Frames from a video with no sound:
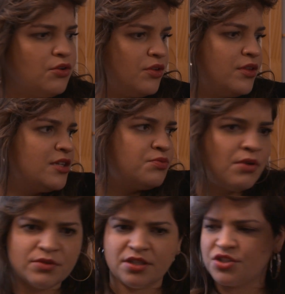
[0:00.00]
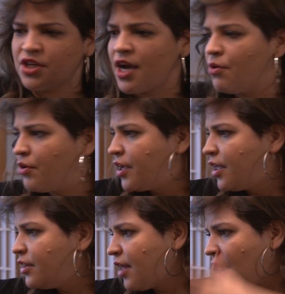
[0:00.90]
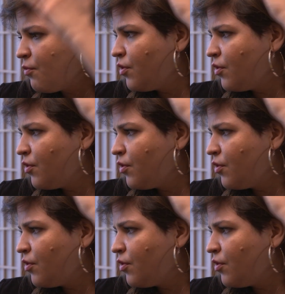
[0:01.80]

know, this one wasn't showering, and that